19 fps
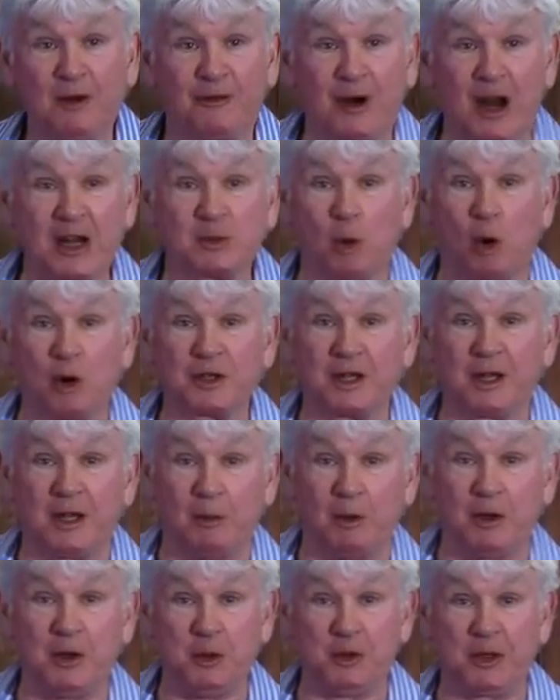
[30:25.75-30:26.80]
been fresh water they
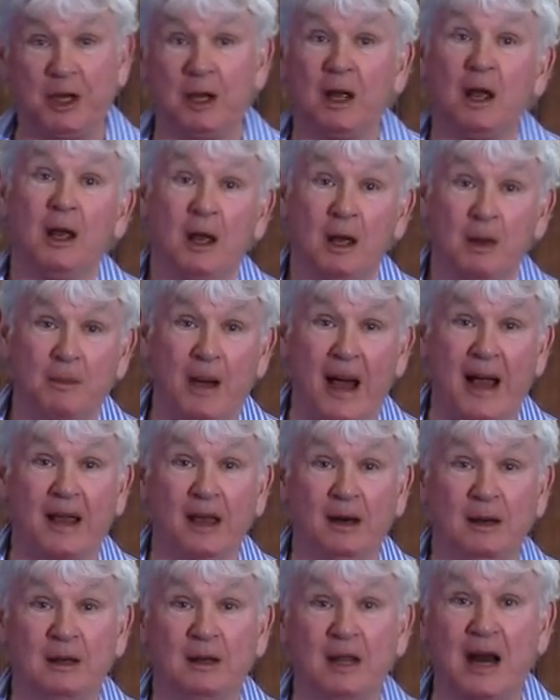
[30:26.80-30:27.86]
were using back
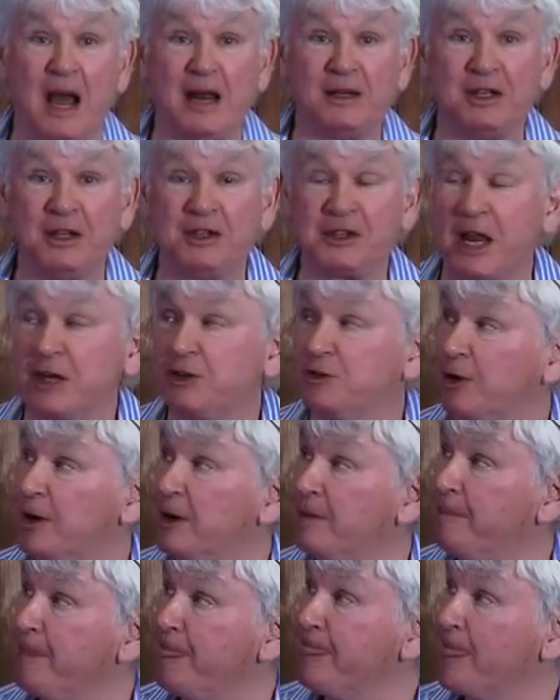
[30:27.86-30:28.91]
in the 19th century.
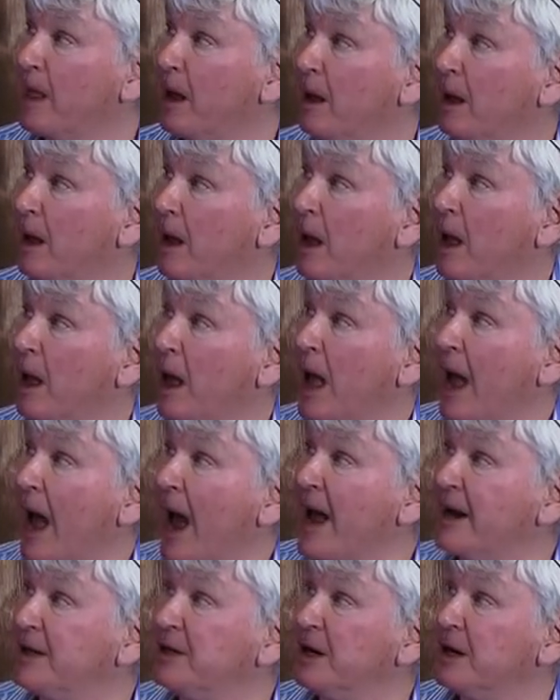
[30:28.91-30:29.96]

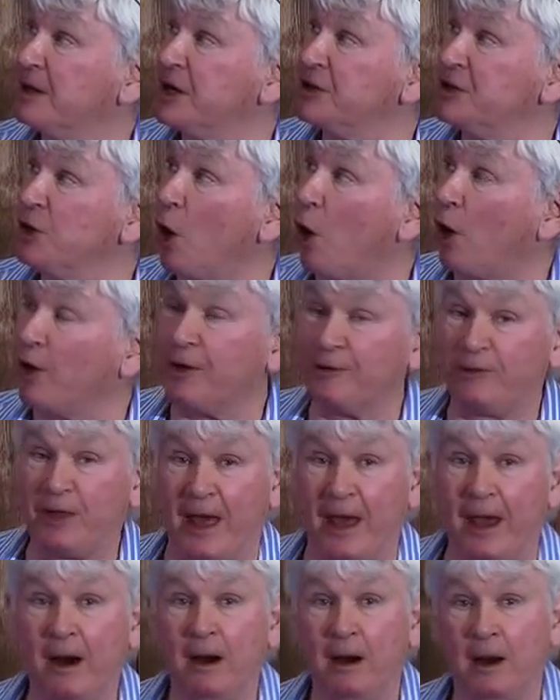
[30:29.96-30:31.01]
And just north of
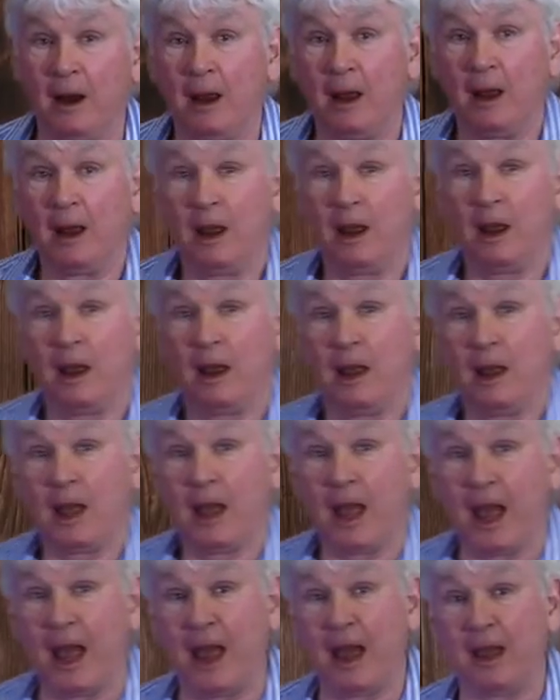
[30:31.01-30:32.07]
there,
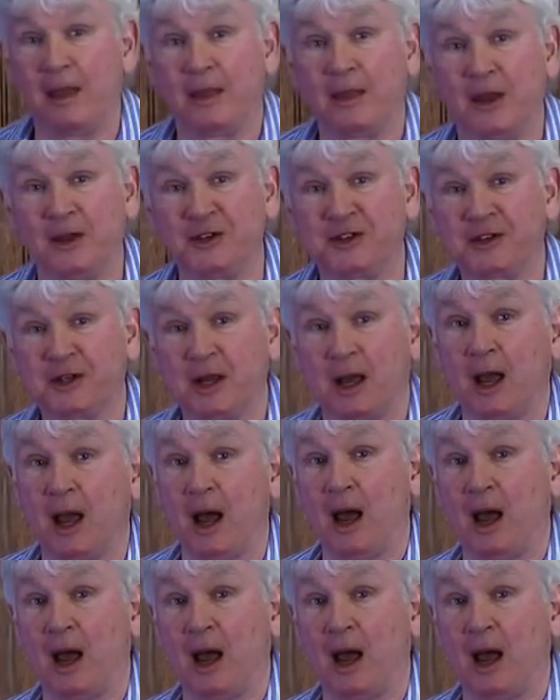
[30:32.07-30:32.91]
there's